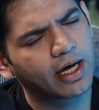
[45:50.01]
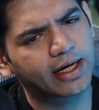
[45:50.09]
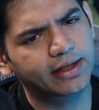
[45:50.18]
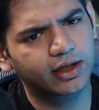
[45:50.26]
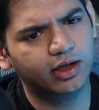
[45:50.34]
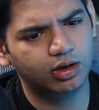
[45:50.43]
And
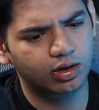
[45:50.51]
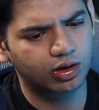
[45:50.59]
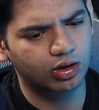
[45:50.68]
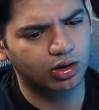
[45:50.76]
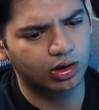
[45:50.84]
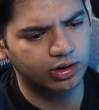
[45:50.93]
I think...
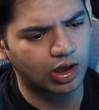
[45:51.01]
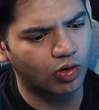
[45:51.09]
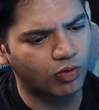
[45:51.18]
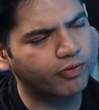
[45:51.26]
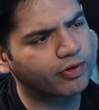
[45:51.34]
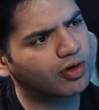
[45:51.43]
the
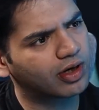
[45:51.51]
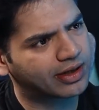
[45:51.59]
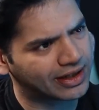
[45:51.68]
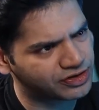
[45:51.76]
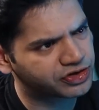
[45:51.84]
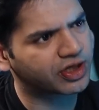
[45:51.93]
overall
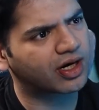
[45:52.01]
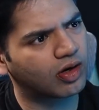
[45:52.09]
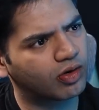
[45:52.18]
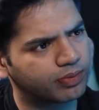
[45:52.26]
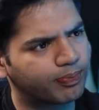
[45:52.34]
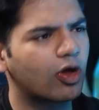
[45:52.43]
culture
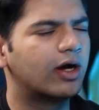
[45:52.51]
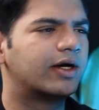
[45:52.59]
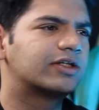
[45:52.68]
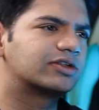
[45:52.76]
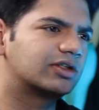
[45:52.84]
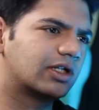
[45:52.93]
around
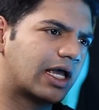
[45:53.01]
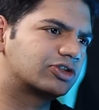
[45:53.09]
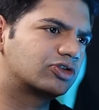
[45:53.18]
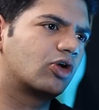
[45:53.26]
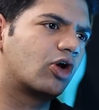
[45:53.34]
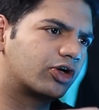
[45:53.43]
politics has
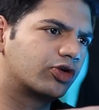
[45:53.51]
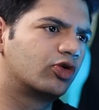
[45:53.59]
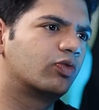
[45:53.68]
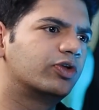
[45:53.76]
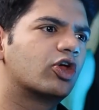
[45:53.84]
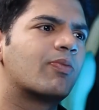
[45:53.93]
a lot to
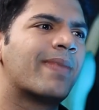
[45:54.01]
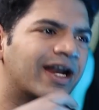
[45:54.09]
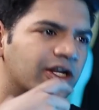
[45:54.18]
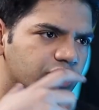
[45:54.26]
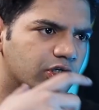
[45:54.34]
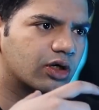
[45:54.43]
do with your manager.